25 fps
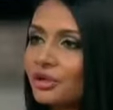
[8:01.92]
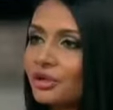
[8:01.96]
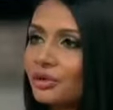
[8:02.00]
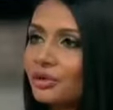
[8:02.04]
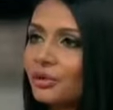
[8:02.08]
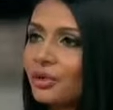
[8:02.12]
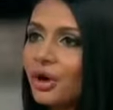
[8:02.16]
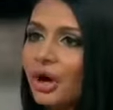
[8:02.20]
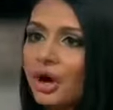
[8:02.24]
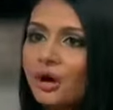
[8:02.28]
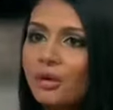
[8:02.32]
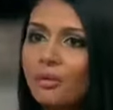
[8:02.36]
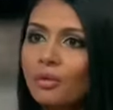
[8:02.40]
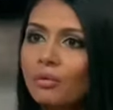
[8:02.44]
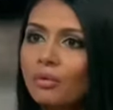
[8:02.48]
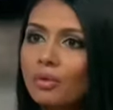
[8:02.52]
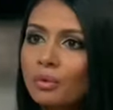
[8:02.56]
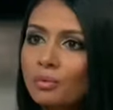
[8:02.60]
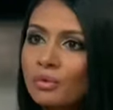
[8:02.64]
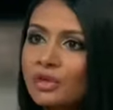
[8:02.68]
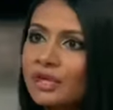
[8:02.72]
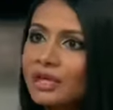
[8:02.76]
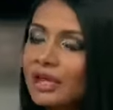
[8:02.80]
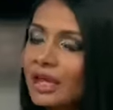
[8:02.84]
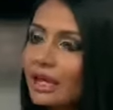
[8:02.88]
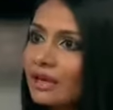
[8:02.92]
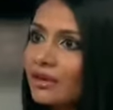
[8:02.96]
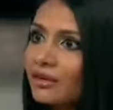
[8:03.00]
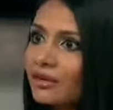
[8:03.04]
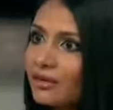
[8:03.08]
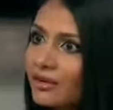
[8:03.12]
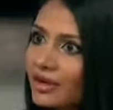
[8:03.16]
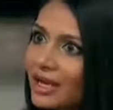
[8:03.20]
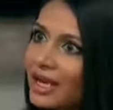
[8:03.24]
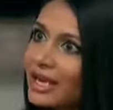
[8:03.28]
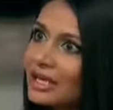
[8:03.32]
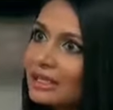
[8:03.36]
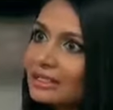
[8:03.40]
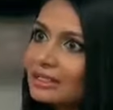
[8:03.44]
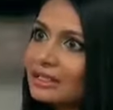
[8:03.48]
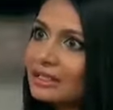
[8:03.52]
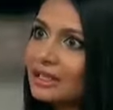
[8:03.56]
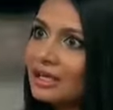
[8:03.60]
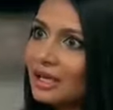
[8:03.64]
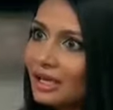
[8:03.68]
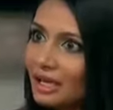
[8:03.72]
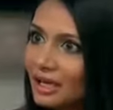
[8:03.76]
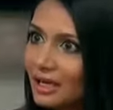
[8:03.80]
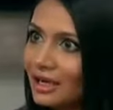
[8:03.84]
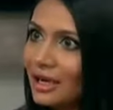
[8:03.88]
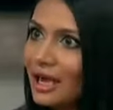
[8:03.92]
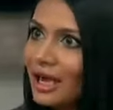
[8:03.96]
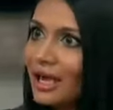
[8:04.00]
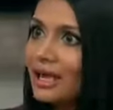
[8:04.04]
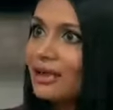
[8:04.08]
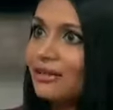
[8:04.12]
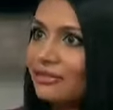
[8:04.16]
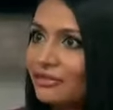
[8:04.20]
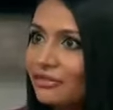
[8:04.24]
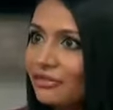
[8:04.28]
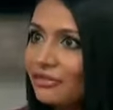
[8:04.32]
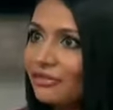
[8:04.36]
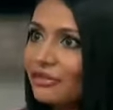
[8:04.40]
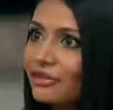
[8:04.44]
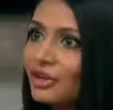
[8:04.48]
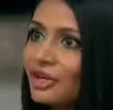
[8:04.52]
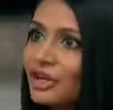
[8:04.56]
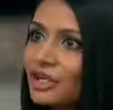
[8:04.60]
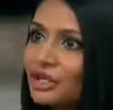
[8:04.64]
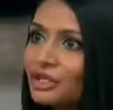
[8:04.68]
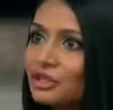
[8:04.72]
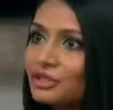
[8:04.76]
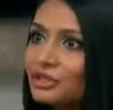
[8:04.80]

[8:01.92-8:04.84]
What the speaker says: you know, a woman can create life.